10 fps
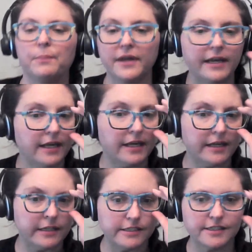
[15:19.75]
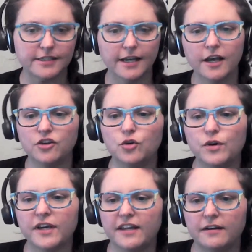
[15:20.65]
it is, you
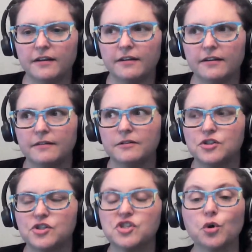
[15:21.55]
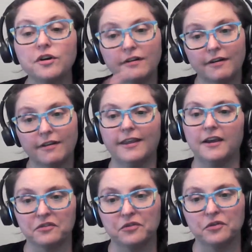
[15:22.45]
can shorten the
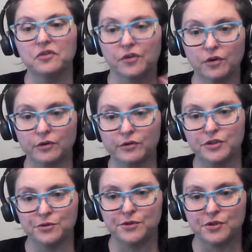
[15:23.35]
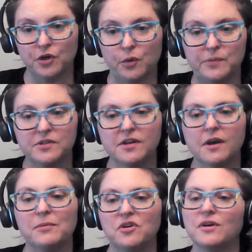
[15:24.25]
interval for those two scopes,
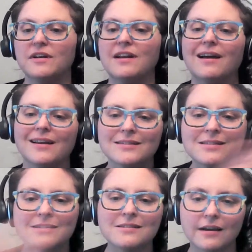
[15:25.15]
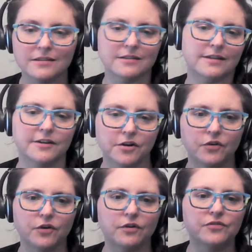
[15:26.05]
but you cannot extend the
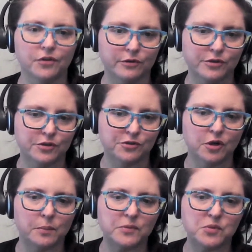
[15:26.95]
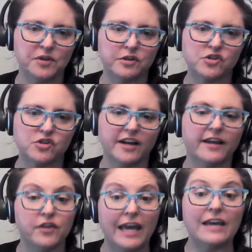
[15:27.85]
interval for those two scopes when you're trying,
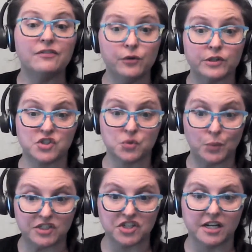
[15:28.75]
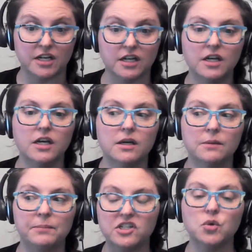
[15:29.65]
if you are switching
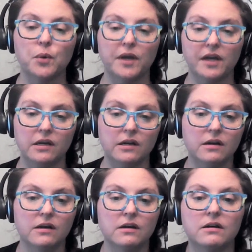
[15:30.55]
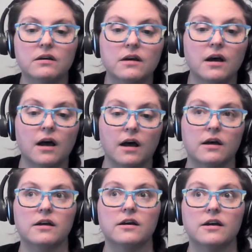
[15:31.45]
between
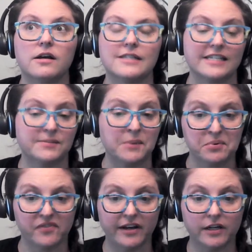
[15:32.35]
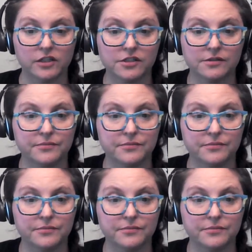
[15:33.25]
assessment providers.